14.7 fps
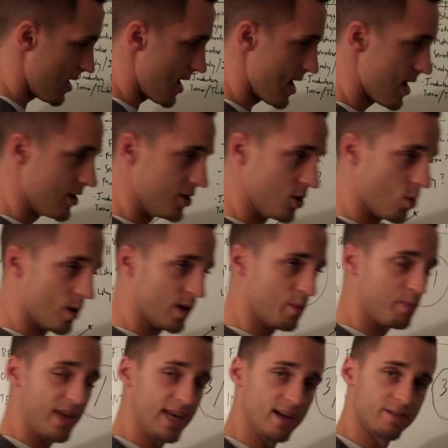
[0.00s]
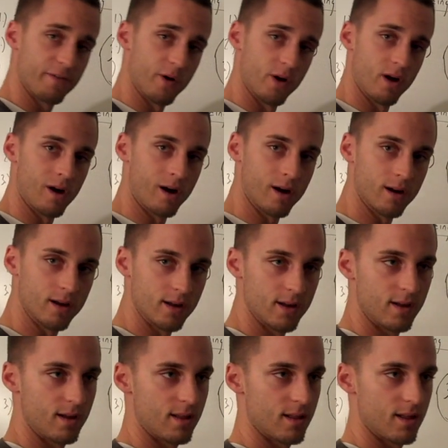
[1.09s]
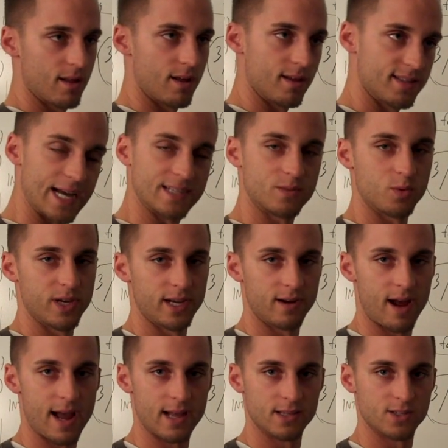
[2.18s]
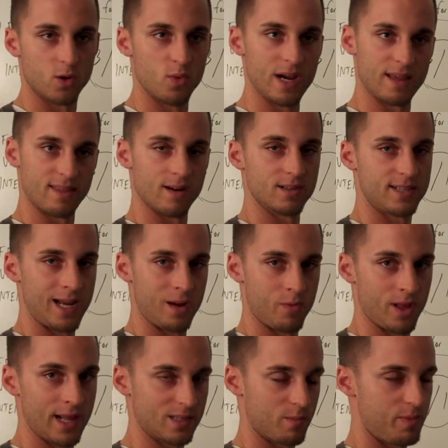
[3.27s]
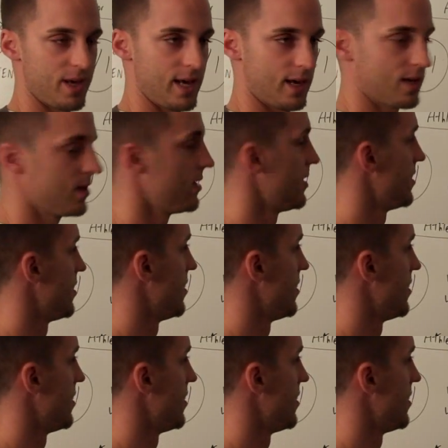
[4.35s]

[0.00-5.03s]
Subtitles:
And you want to peak for test week, right? So week 13, we like to peak.